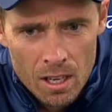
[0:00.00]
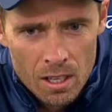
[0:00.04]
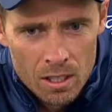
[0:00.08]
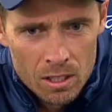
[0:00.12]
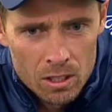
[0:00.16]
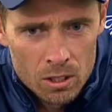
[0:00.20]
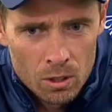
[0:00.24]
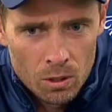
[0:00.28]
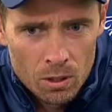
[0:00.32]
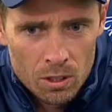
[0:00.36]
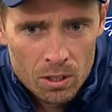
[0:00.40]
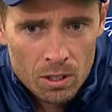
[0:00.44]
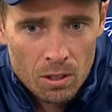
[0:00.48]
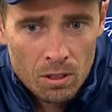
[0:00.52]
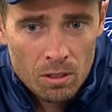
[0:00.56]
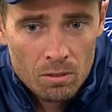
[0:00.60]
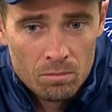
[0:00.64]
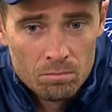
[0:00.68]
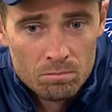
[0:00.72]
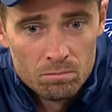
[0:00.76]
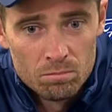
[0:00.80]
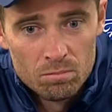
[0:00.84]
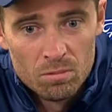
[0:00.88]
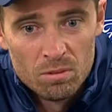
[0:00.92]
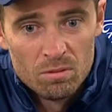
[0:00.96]
sort of
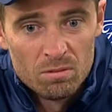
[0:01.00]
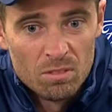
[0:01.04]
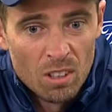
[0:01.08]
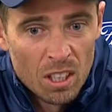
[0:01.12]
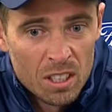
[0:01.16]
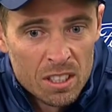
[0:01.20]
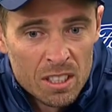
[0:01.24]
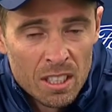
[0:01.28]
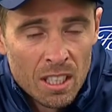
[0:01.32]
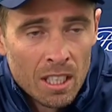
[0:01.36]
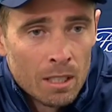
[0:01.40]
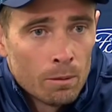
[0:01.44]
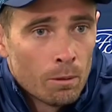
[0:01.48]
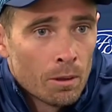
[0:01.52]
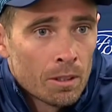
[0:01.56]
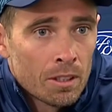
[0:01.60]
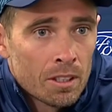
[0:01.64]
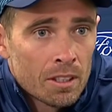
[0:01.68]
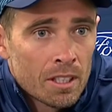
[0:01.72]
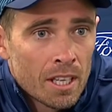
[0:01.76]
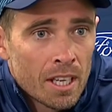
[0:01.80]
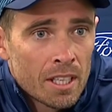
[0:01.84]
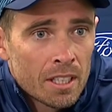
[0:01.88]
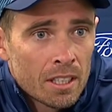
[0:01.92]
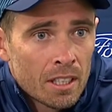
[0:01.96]
ideally wanted
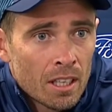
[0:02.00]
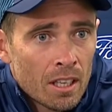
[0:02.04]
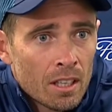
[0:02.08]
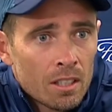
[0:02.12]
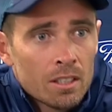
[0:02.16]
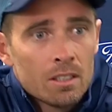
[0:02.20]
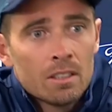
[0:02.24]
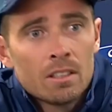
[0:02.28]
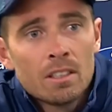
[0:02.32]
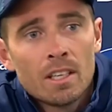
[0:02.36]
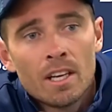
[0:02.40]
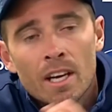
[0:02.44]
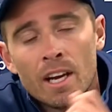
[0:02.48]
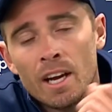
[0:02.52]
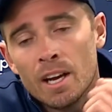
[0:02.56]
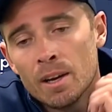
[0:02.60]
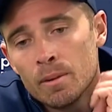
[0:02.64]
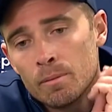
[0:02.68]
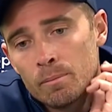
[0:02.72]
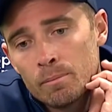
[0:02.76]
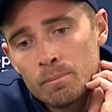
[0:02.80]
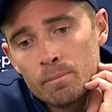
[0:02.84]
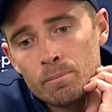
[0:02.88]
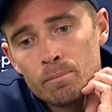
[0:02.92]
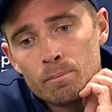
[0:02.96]
the day to go,
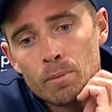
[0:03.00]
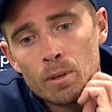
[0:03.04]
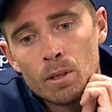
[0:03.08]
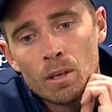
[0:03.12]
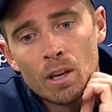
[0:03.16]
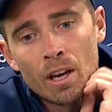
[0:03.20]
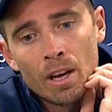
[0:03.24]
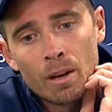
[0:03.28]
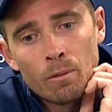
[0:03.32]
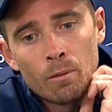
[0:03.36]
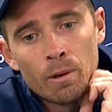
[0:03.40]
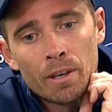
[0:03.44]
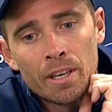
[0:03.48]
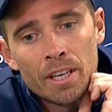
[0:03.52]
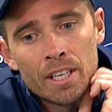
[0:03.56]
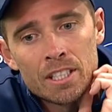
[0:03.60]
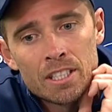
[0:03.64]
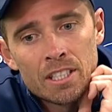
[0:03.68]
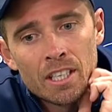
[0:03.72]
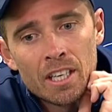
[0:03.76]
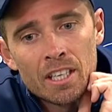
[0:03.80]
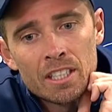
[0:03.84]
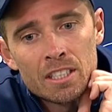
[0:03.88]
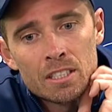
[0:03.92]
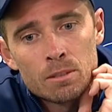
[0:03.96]
but like a one-day
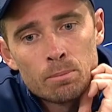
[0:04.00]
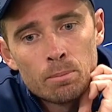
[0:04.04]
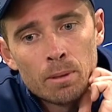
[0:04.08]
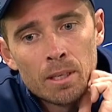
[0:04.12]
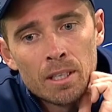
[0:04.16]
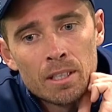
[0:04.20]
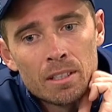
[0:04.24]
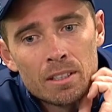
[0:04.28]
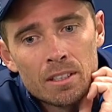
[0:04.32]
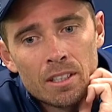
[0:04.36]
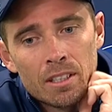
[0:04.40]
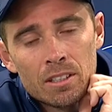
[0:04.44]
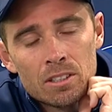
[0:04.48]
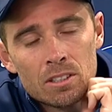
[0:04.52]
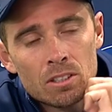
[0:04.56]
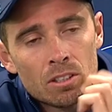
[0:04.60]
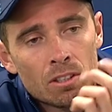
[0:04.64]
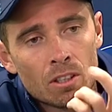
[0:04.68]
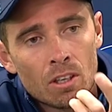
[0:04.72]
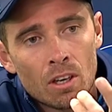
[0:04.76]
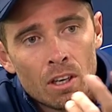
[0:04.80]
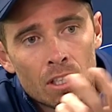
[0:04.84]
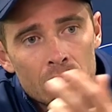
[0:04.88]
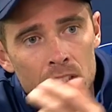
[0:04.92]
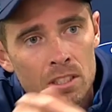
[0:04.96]
chase. But the
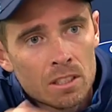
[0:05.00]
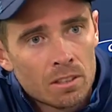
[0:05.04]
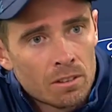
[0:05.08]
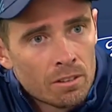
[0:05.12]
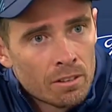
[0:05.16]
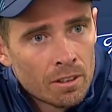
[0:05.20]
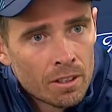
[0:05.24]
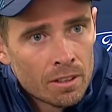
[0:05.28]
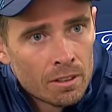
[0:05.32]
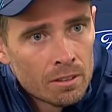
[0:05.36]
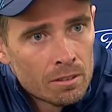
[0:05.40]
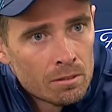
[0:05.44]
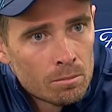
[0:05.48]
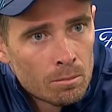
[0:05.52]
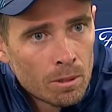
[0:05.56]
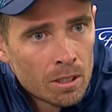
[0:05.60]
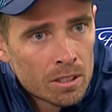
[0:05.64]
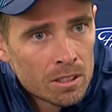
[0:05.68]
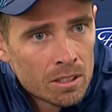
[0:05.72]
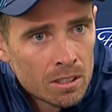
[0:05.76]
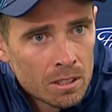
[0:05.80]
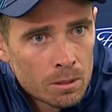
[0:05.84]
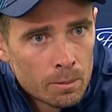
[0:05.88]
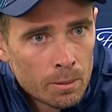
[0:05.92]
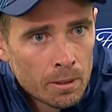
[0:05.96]
two guys that were in,
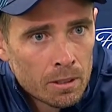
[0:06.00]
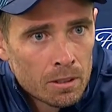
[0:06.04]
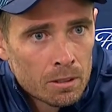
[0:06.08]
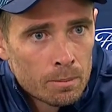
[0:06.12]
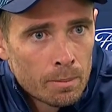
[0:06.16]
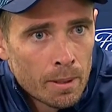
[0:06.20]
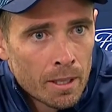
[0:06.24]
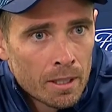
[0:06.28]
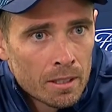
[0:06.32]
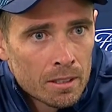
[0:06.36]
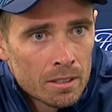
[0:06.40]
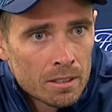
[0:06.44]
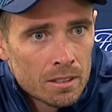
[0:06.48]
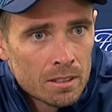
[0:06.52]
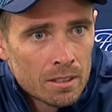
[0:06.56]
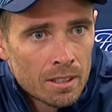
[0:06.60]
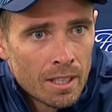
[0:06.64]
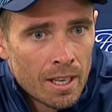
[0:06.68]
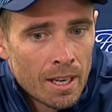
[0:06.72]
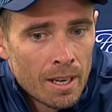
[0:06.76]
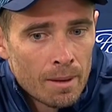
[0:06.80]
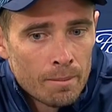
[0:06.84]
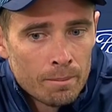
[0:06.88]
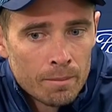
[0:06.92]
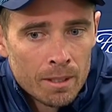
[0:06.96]
most experienced batters,
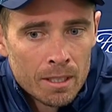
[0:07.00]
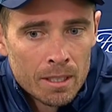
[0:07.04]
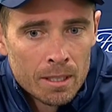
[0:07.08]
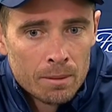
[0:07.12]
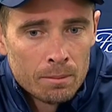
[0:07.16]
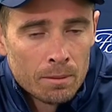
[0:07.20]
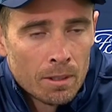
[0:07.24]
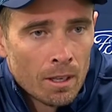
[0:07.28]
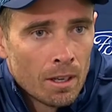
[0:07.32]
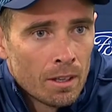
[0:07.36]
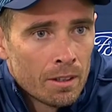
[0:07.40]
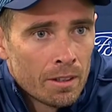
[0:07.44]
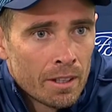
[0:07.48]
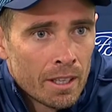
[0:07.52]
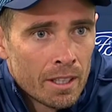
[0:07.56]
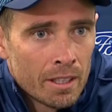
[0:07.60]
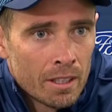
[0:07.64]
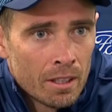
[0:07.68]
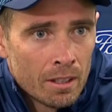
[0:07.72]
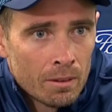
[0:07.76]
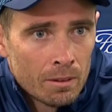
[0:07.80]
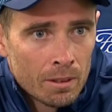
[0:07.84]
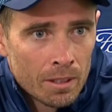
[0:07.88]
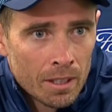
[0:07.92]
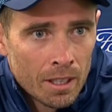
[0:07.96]
let them go. They
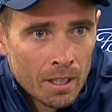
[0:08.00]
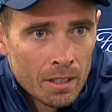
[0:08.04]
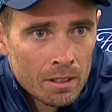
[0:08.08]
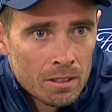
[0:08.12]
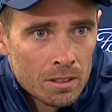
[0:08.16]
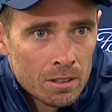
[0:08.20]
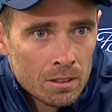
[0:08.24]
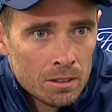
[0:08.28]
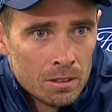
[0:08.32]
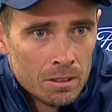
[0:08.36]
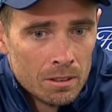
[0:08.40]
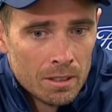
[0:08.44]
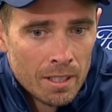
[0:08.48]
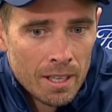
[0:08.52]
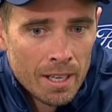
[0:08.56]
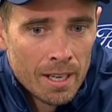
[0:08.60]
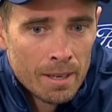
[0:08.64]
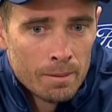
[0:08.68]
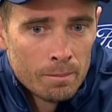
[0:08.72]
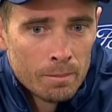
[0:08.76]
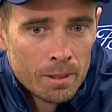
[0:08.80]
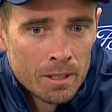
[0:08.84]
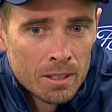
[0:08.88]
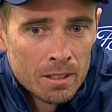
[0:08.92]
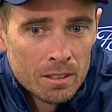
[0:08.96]
know what they're going to
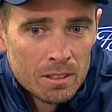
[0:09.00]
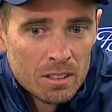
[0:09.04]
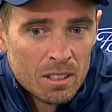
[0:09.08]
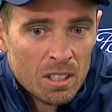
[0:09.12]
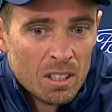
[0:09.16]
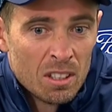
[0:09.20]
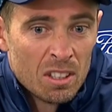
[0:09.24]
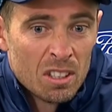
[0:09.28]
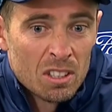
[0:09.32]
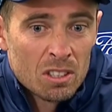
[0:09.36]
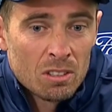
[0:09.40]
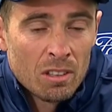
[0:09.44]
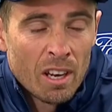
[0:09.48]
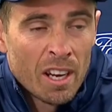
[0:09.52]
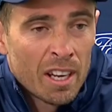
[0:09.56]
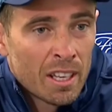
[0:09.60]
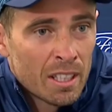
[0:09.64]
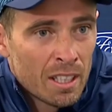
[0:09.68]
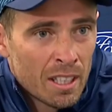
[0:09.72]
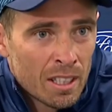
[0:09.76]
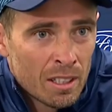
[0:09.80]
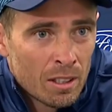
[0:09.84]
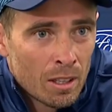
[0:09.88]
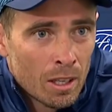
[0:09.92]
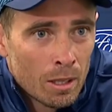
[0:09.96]
do. We knew that Sri
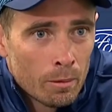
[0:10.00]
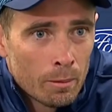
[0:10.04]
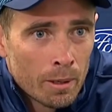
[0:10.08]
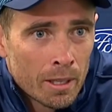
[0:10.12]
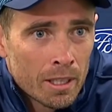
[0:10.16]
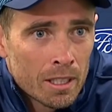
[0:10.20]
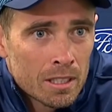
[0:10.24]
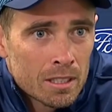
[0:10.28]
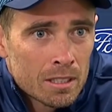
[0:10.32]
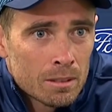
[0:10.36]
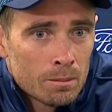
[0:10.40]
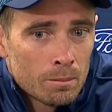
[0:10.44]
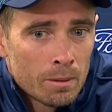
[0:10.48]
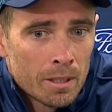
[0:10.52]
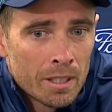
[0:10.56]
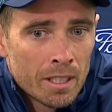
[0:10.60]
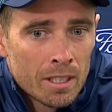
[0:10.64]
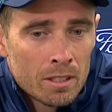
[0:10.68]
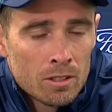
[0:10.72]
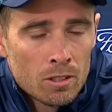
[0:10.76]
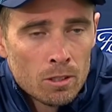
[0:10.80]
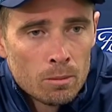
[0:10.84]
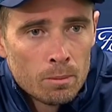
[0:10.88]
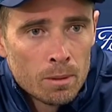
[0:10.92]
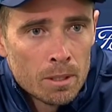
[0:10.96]
Lanka needed early wickets, and we had
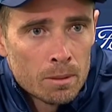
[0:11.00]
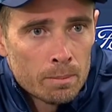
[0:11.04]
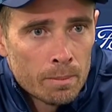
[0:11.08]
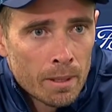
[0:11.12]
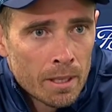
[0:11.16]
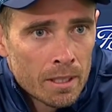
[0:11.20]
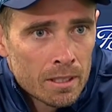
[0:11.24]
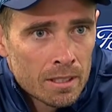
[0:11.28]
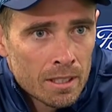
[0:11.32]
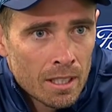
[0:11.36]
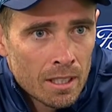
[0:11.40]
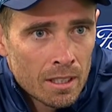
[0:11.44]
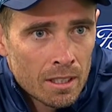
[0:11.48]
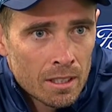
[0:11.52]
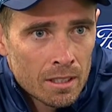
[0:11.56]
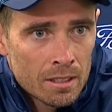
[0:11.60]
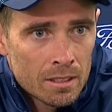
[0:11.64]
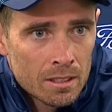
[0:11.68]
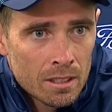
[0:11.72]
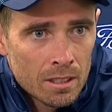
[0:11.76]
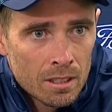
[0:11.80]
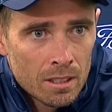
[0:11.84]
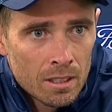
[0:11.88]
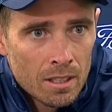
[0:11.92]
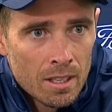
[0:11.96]
our two best batters out there
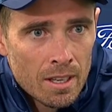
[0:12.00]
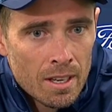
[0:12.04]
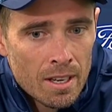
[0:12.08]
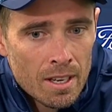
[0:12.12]
to